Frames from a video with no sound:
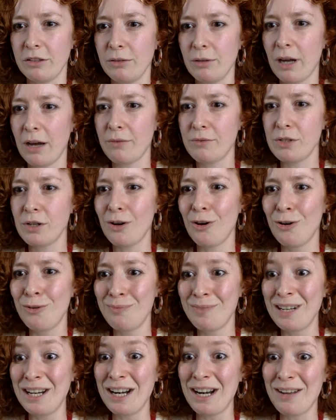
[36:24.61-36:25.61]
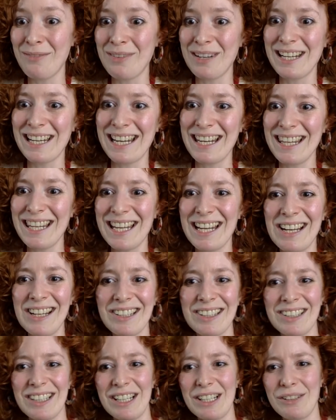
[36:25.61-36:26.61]
You have to open it up and eat the
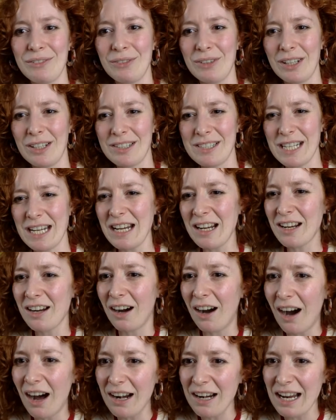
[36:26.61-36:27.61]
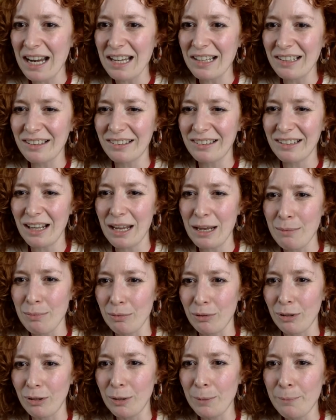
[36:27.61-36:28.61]
insides first. Incarnate
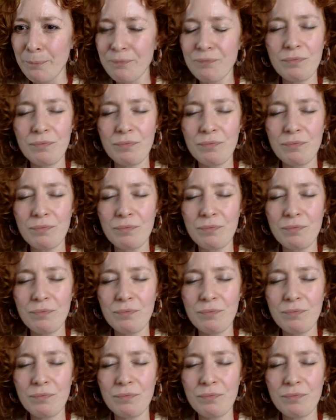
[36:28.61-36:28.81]
Sable.